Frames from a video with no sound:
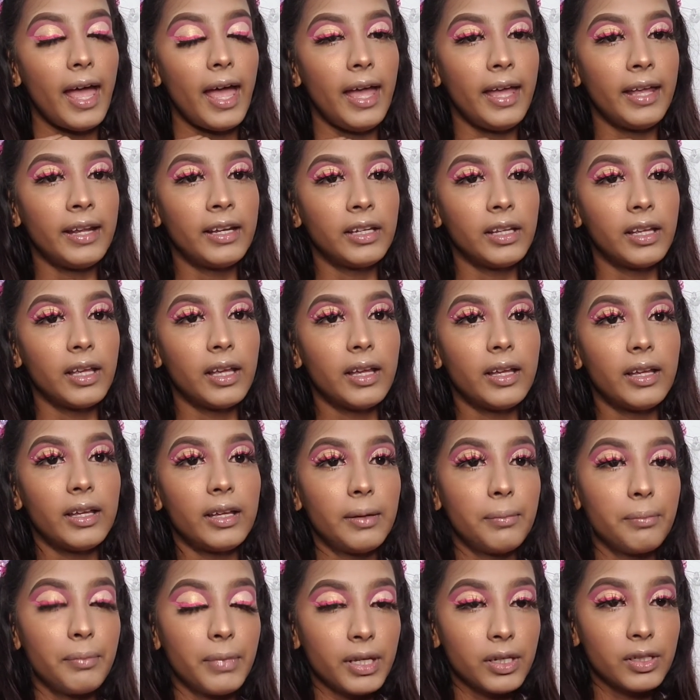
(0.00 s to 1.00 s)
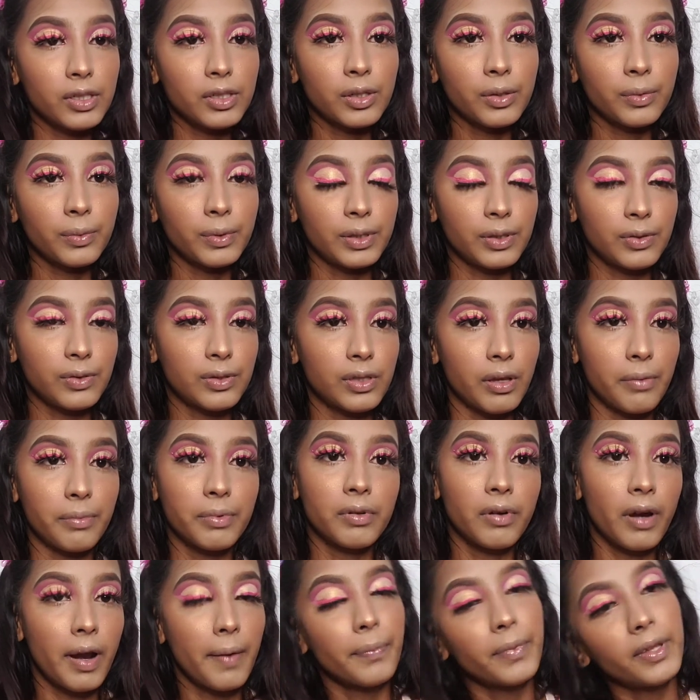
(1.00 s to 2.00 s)
And make sure when you
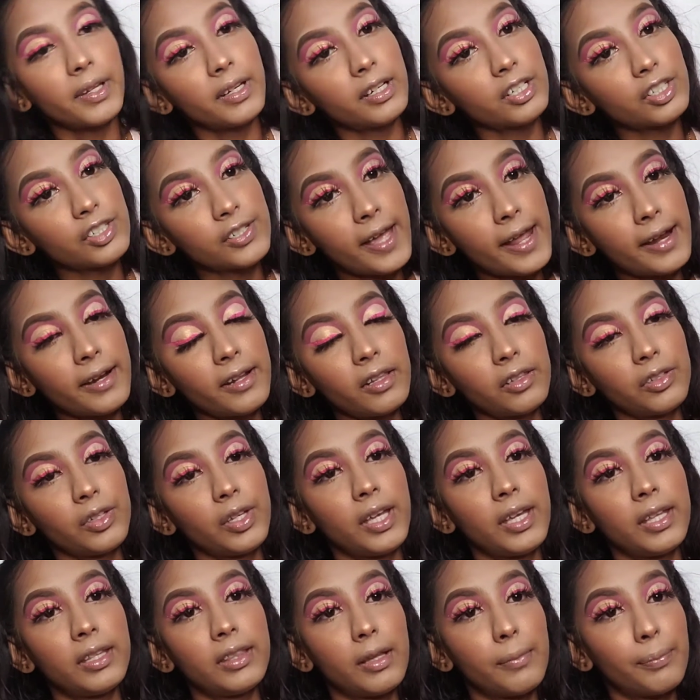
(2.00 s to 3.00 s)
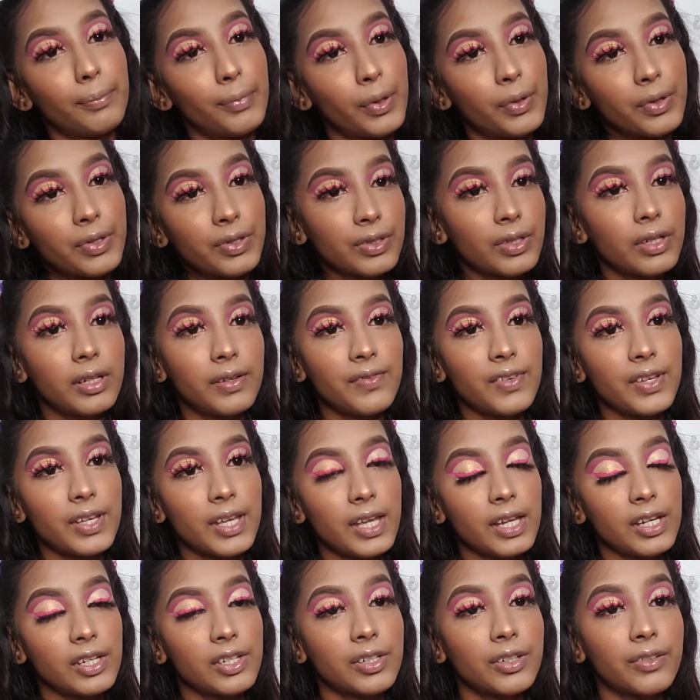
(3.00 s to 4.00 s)
subscribe to the channel, you hit the post
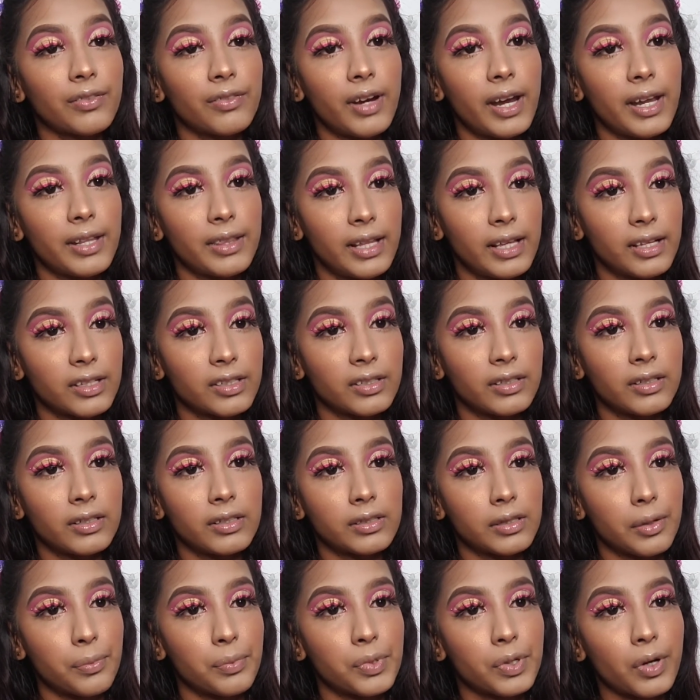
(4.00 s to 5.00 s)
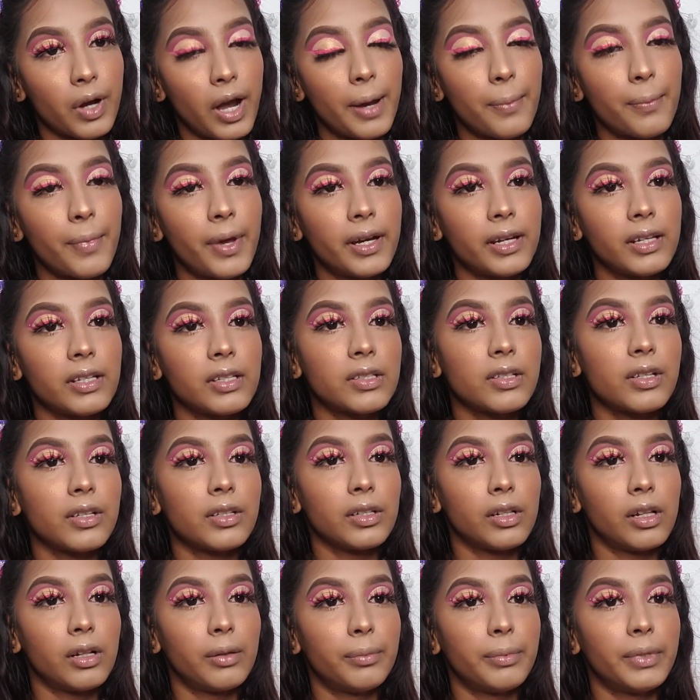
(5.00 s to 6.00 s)
notification right next to the subscribe button, so
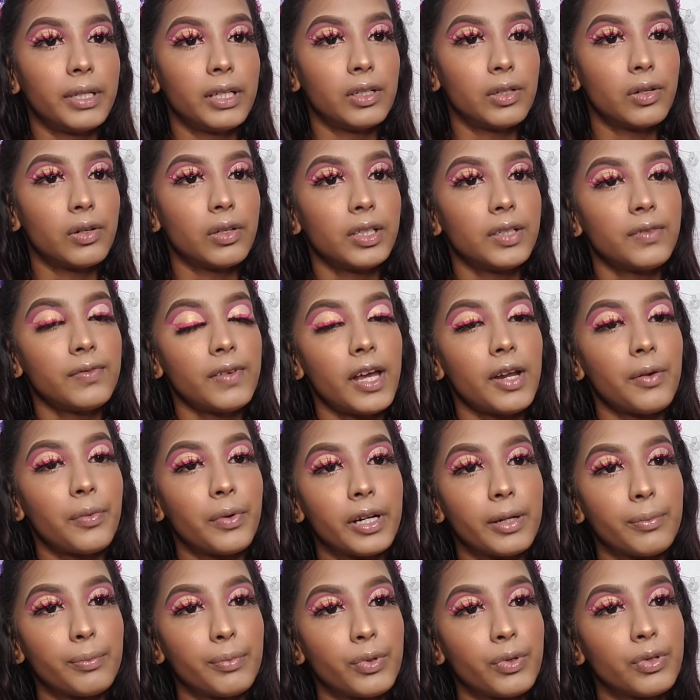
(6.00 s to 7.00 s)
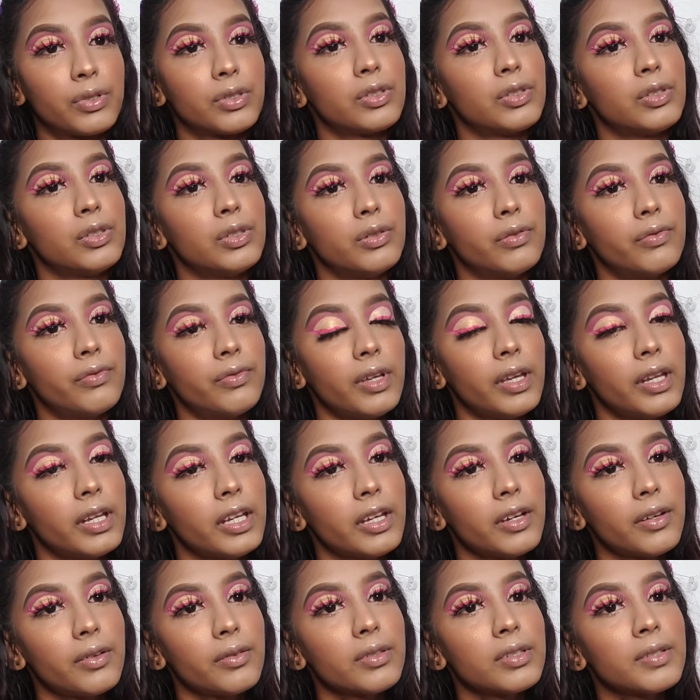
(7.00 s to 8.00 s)
you'll be notified when I post new
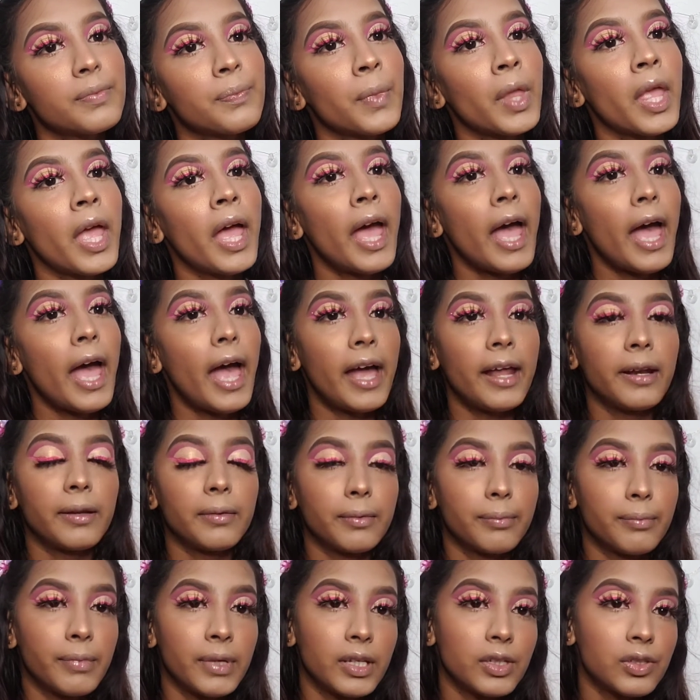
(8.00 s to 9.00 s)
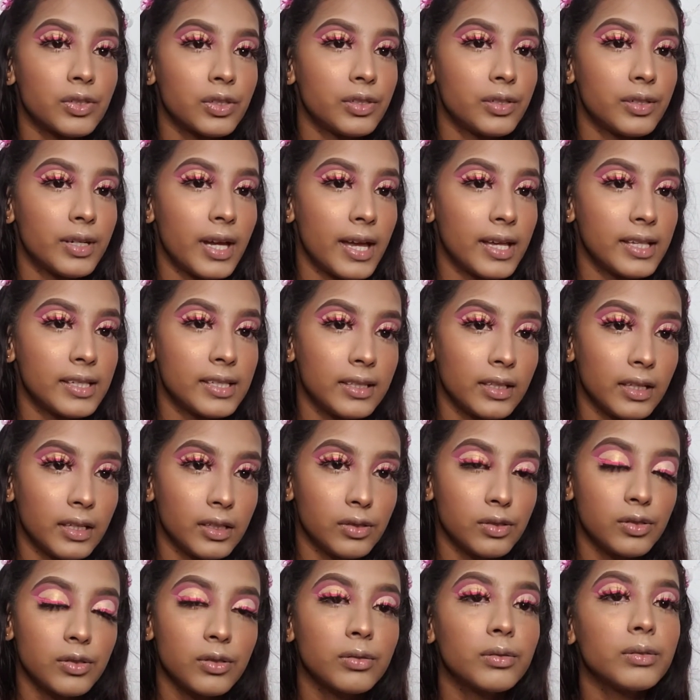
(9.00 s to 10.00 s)
videos. And make sure you guys
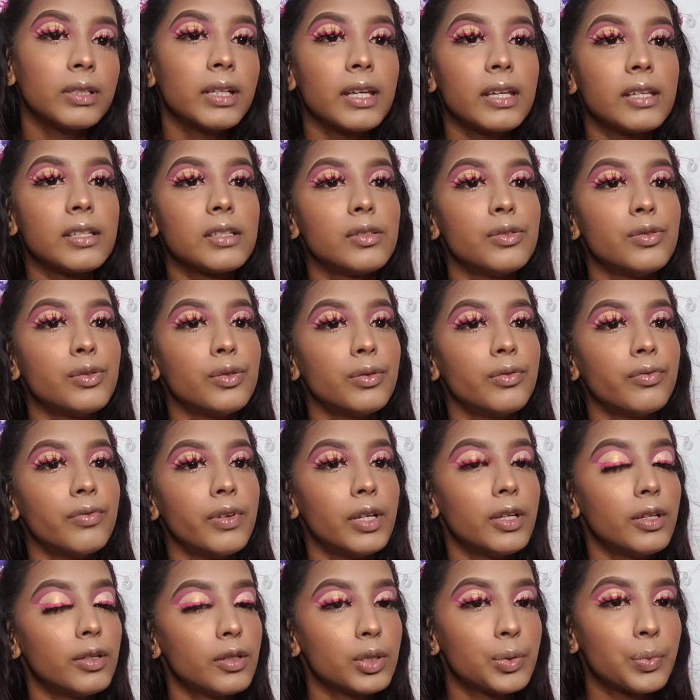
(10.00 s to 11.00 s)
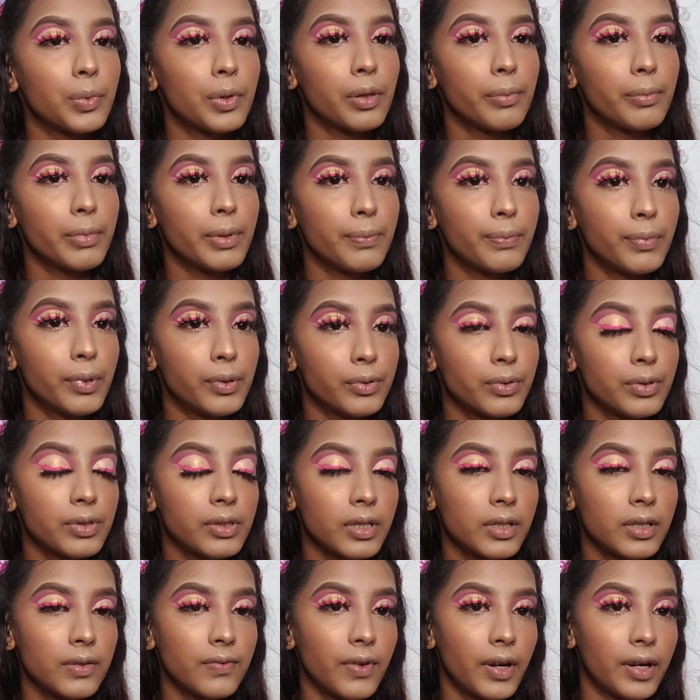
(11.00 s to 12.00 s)
stay tuned, because new videos will be
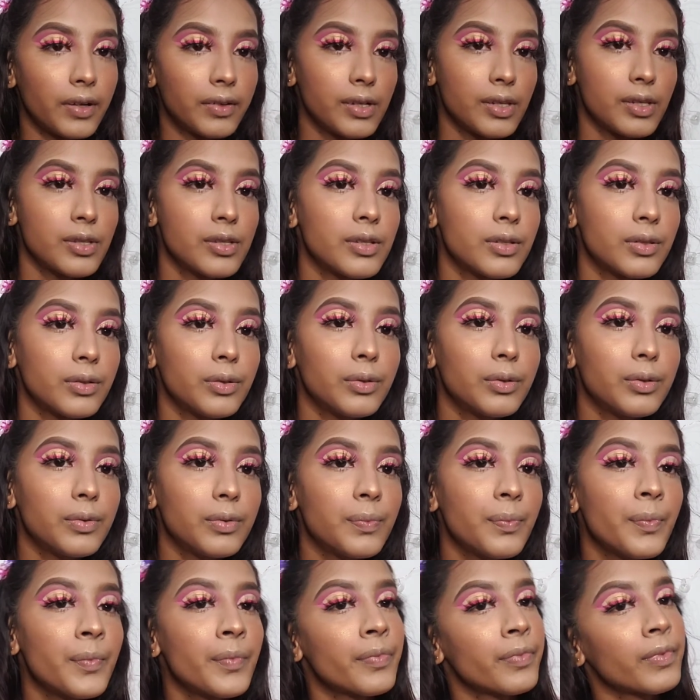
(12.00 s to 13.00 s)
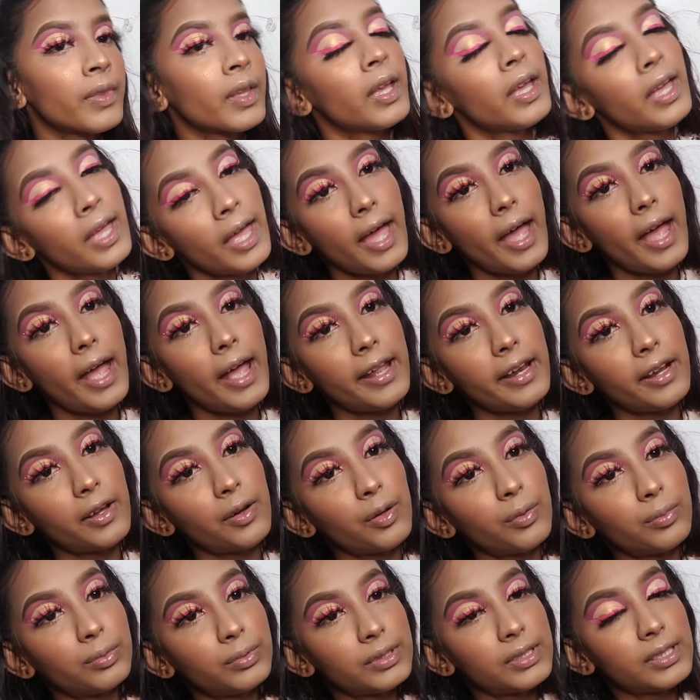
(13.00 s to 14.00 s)
posted very soon. And I
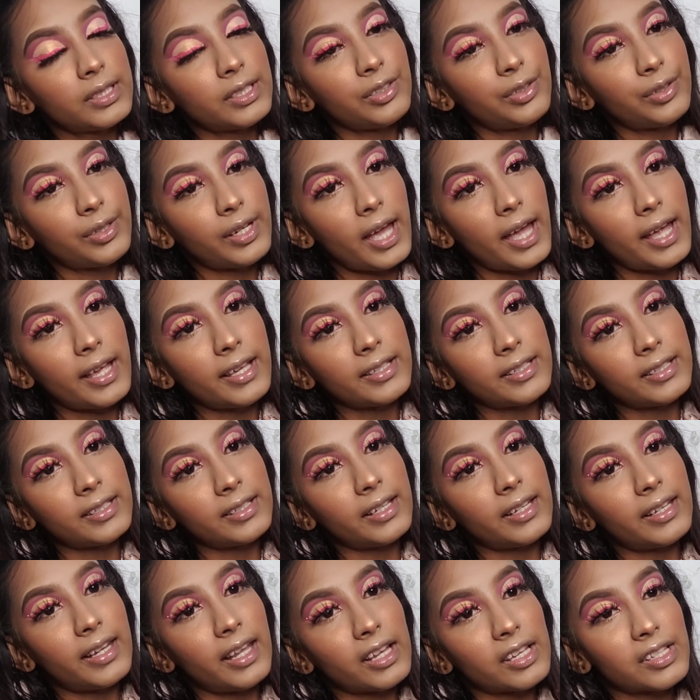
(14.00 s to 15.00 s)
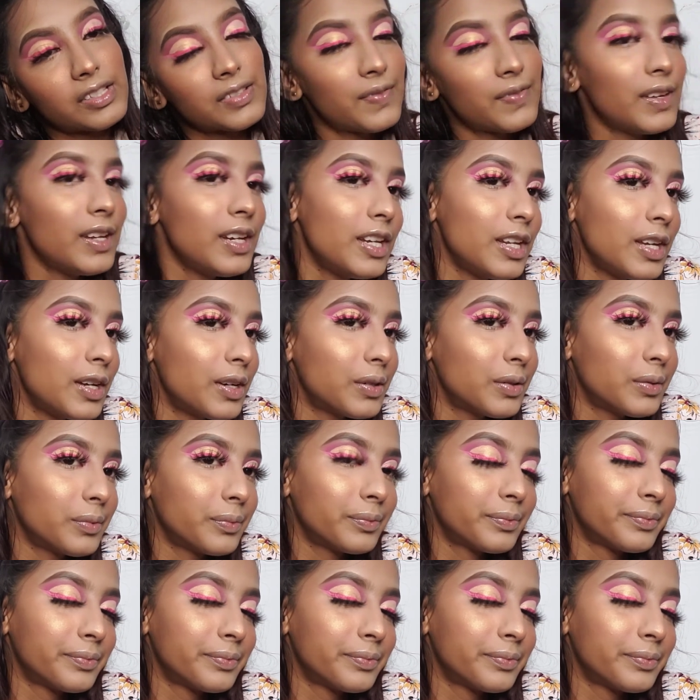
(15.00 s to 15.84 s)
hope to see you guys in the next video.